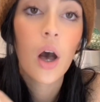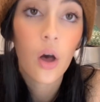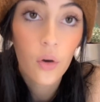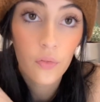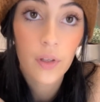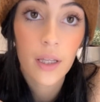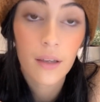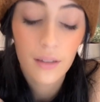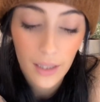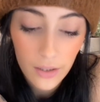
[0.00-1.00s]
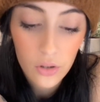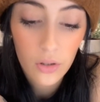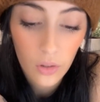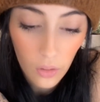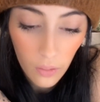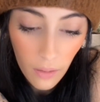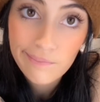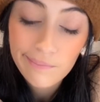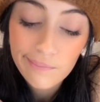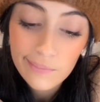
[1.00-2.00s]
Hopefully. That is our goal.
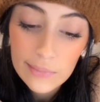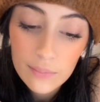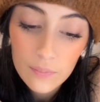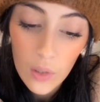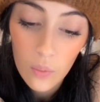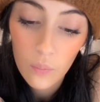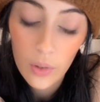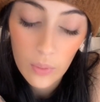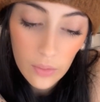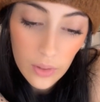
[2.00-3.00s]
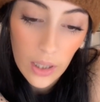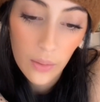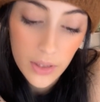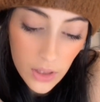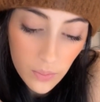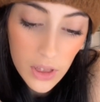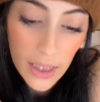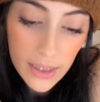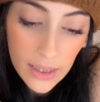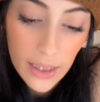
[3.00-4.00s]
We won't know until we're
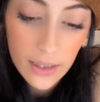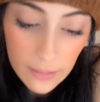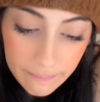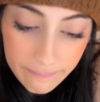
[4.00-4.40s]
tasting it.